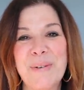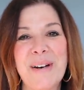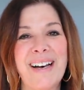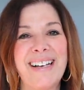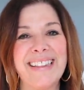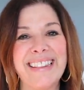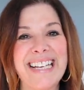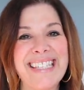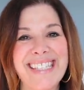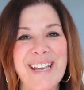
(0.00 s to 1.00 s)

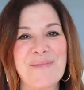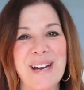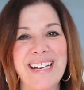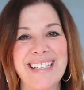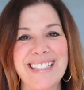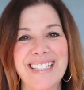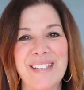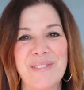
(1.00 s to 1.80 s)
Let's get right into the